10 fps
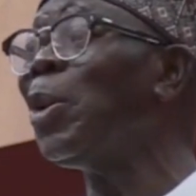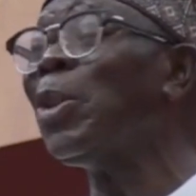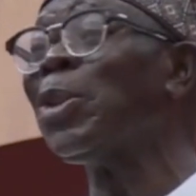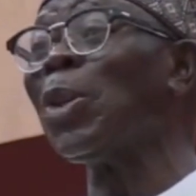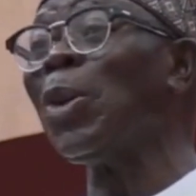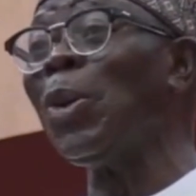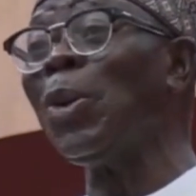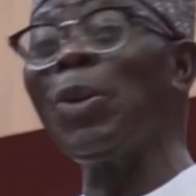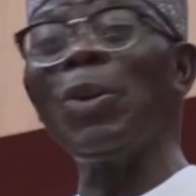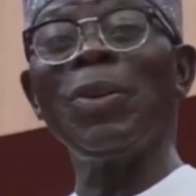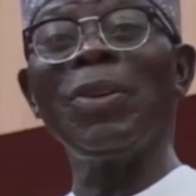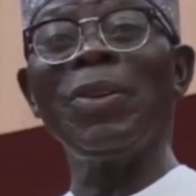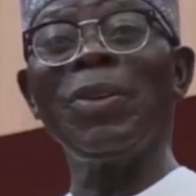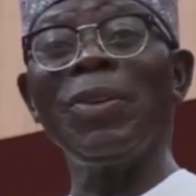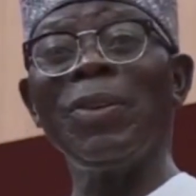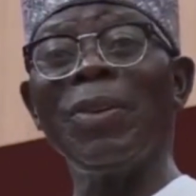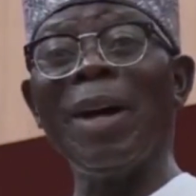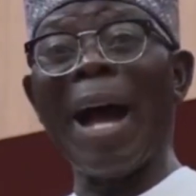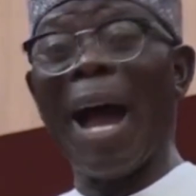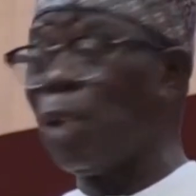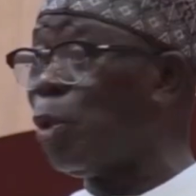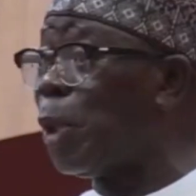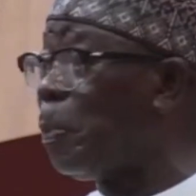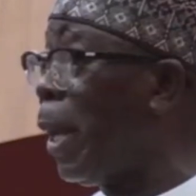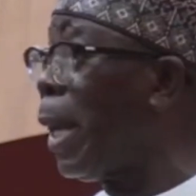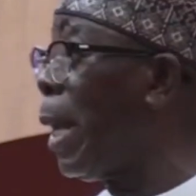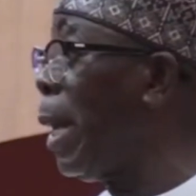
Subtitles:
So, as we speak,